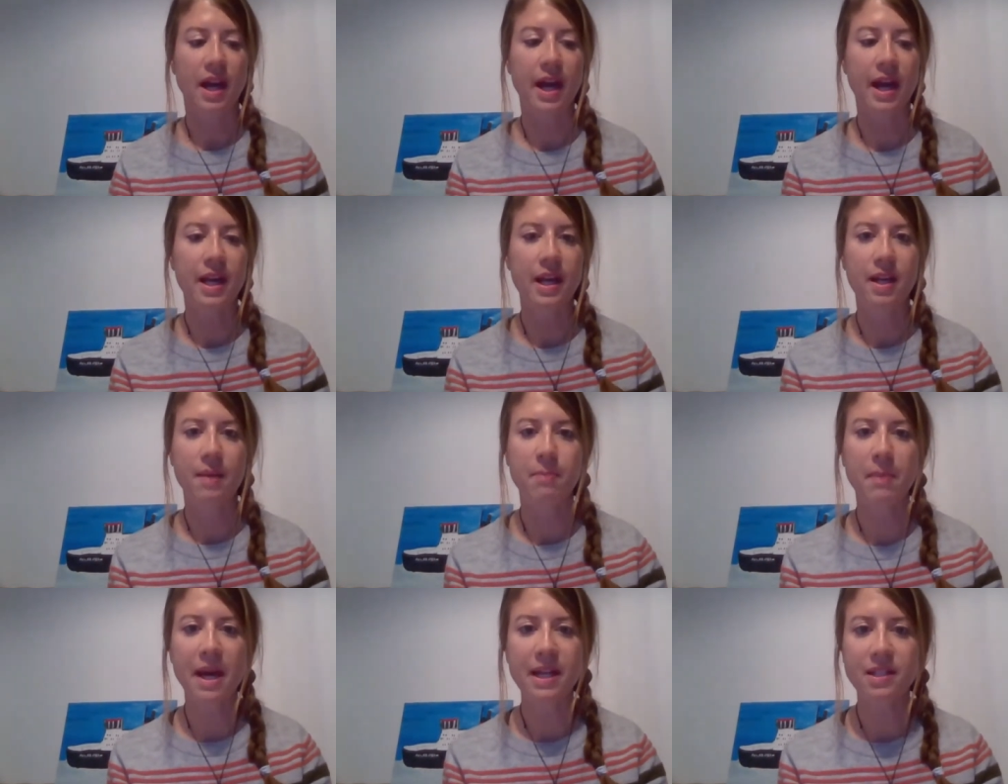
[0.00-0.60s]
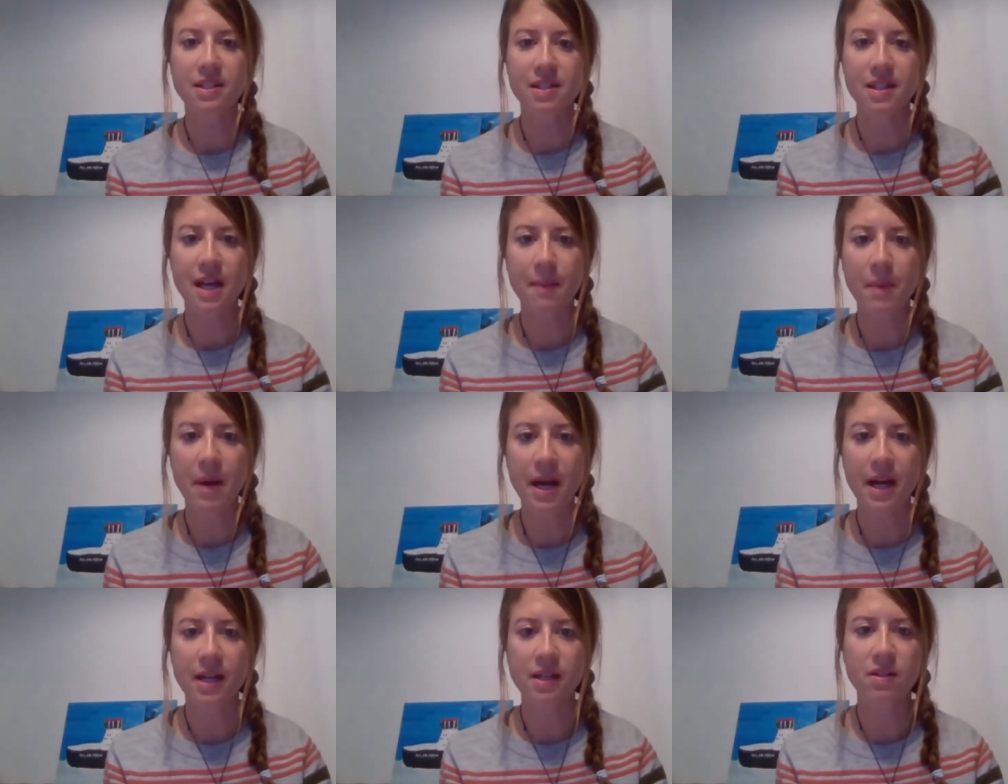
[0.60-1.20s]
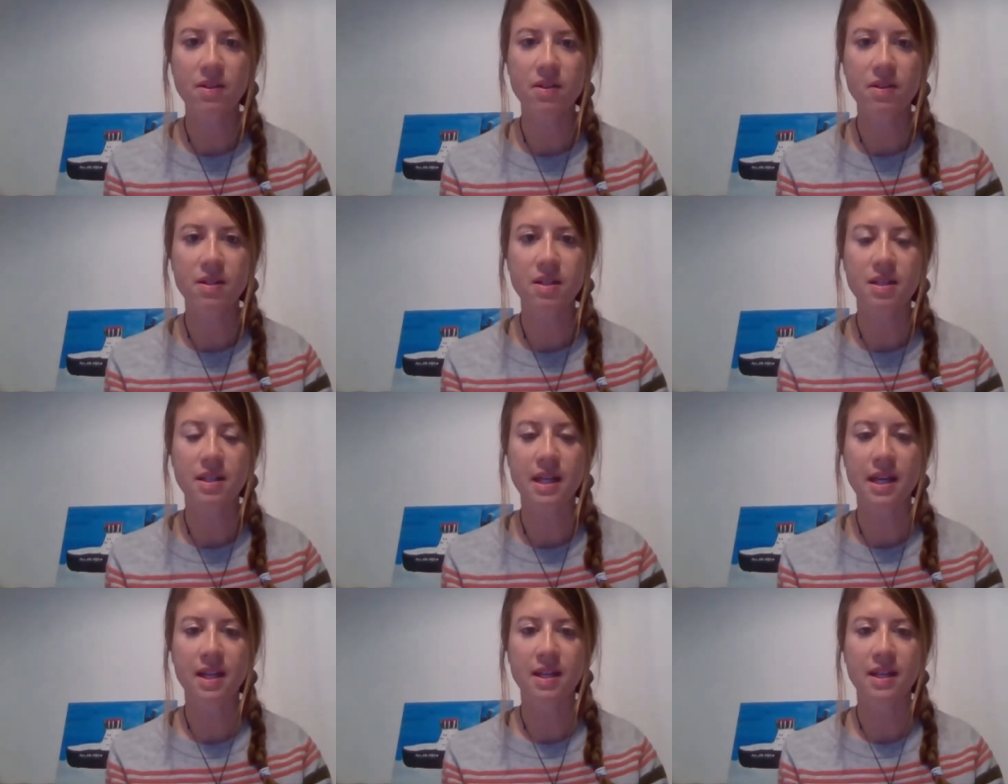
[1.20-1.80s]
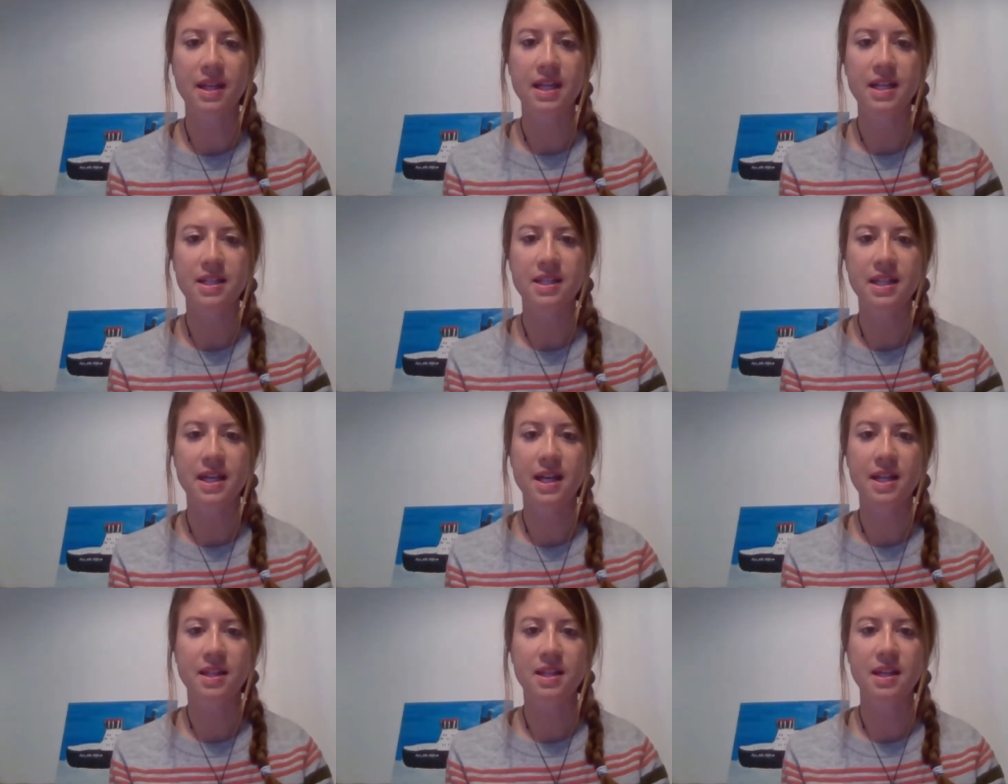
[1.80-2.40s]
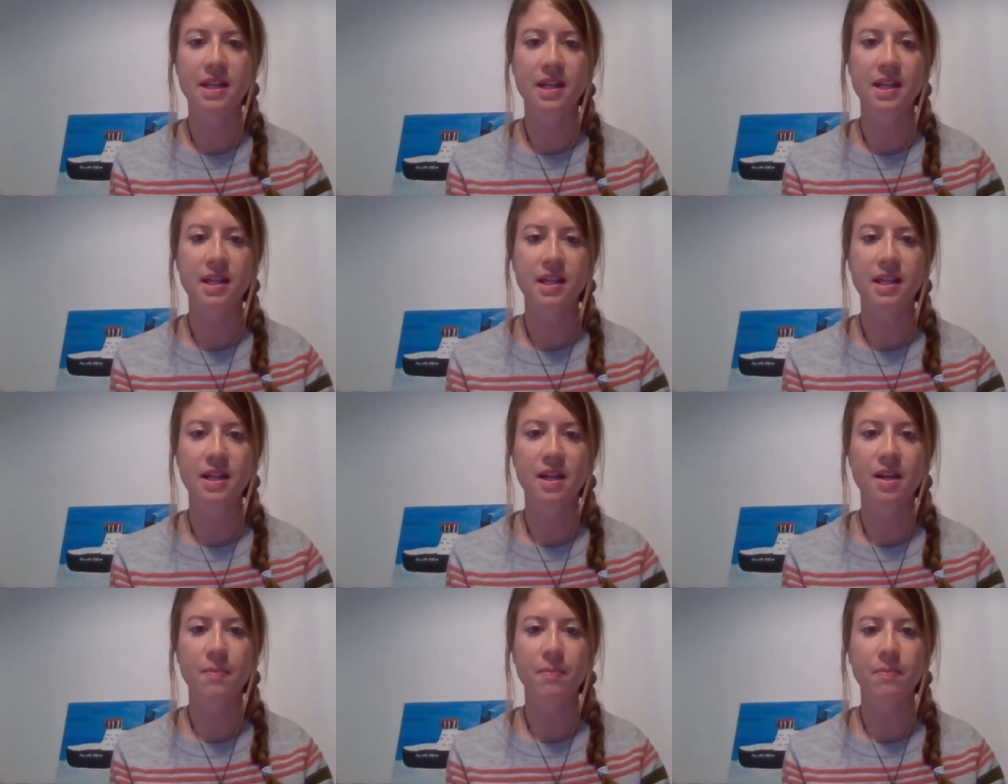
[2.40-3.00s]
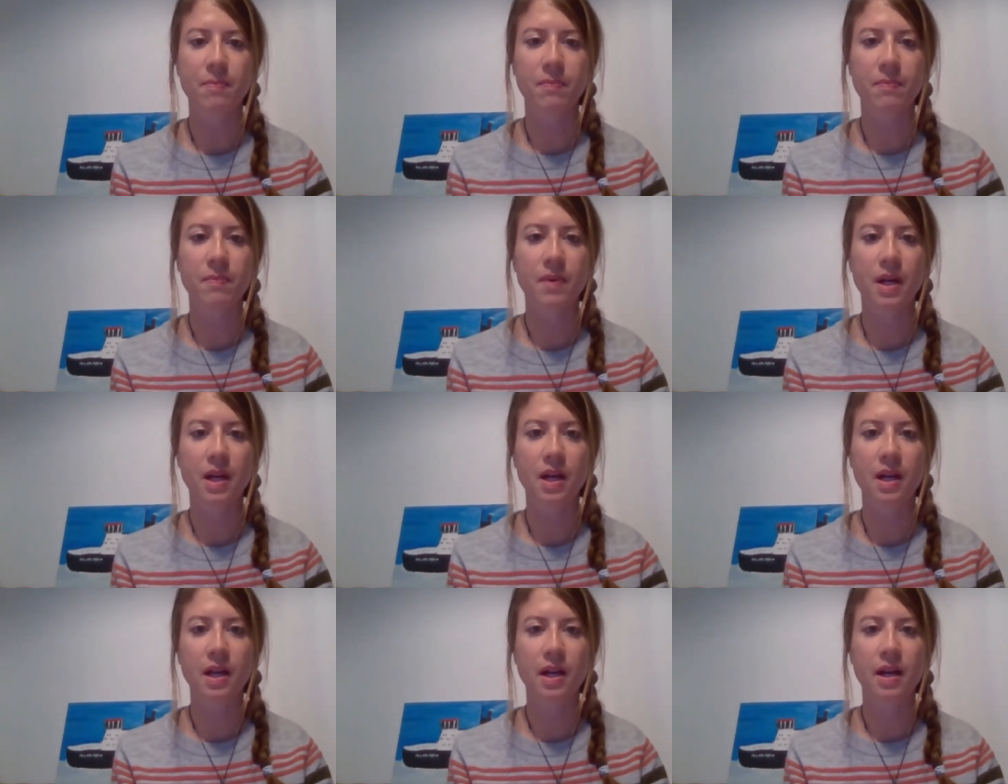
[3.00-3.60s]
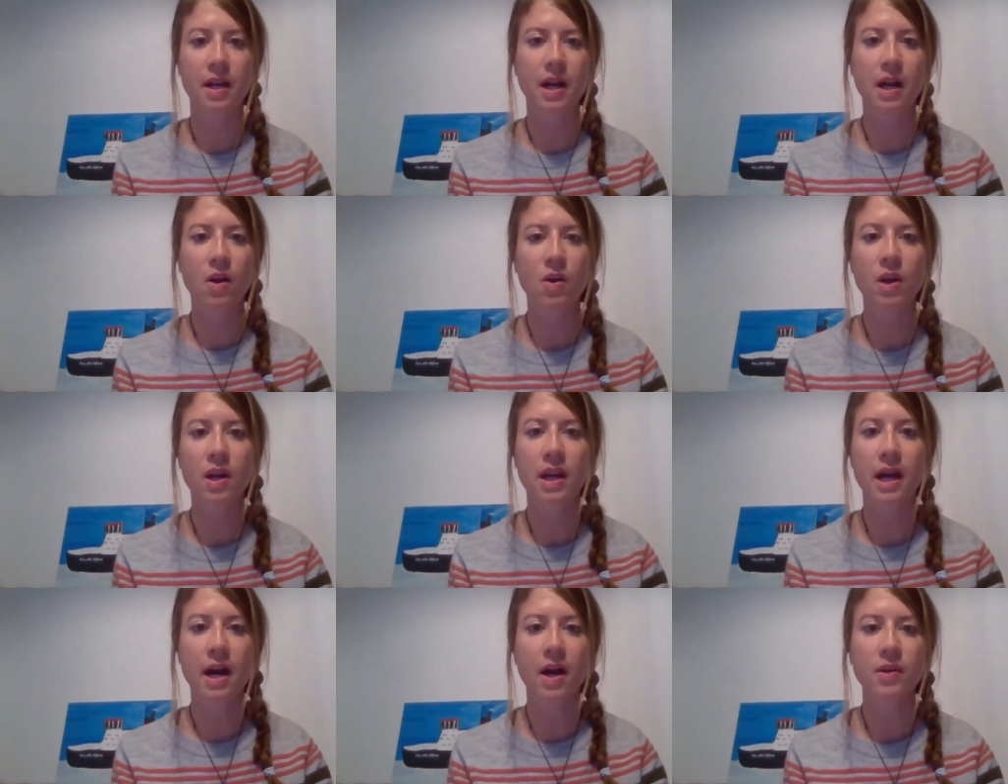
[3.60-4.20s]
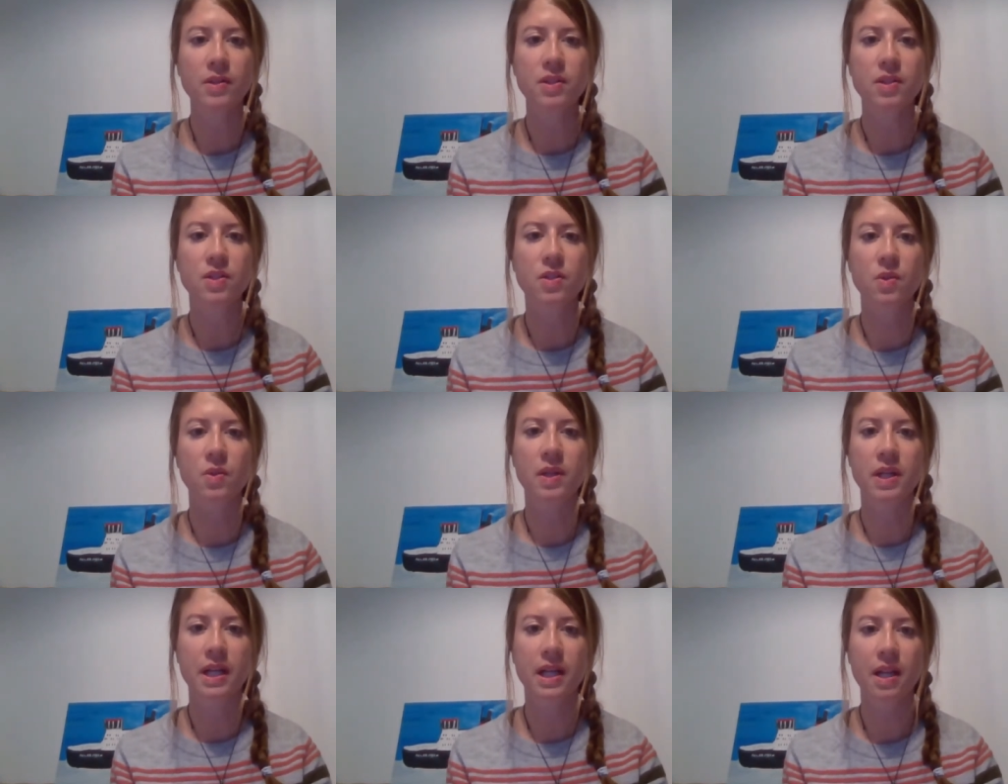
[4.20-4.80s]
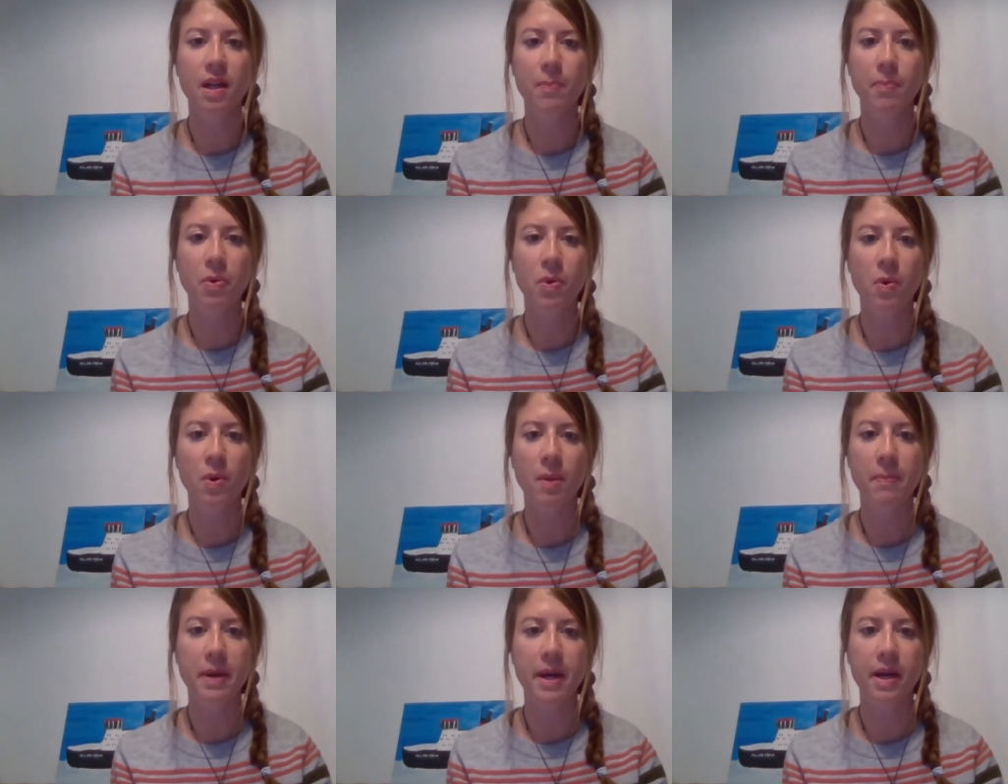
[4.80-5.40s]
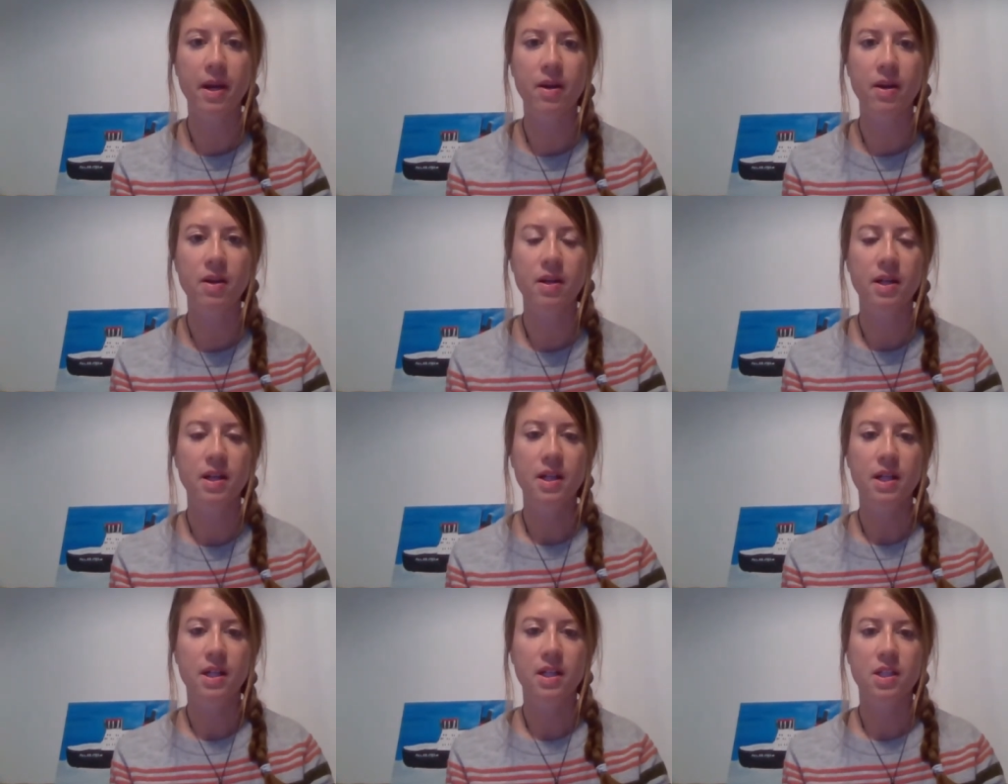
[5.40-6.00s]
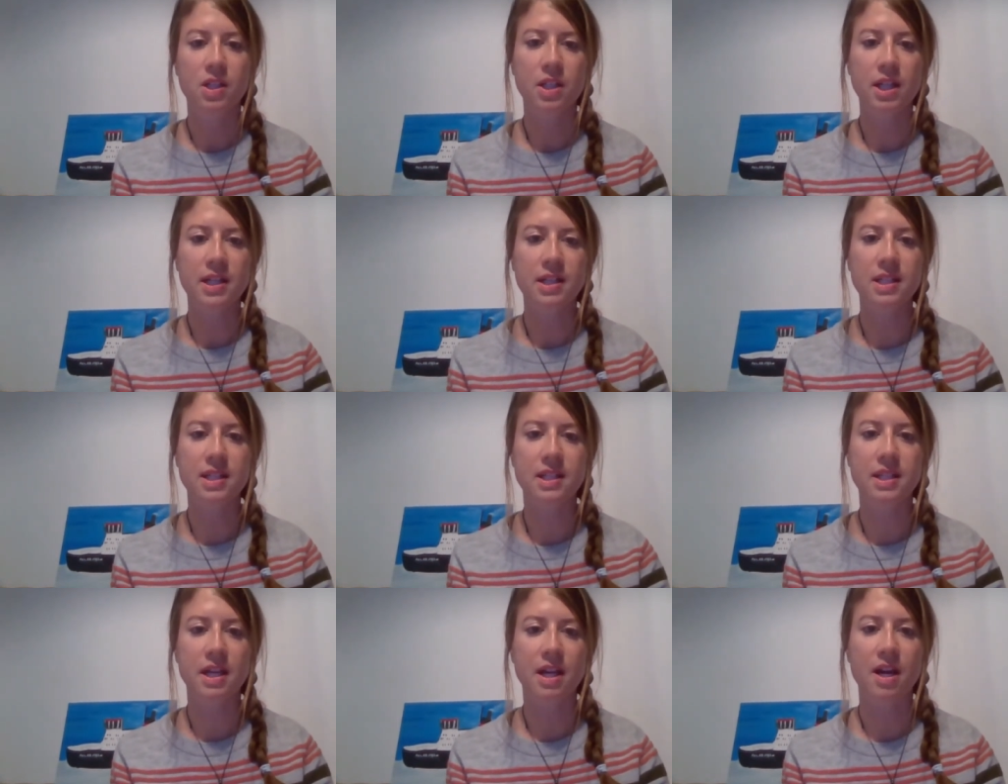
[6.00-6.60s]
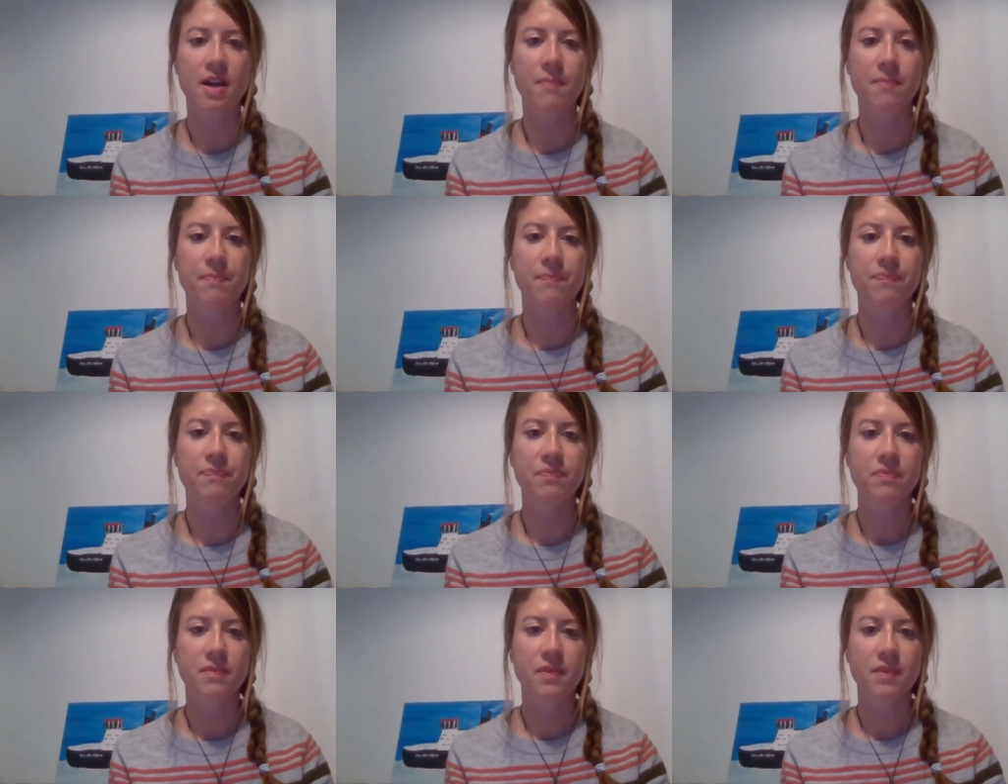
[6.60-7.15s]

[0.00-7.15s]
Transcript: I met some hunters, and they said they um, are allowed to kill a polar bear just um,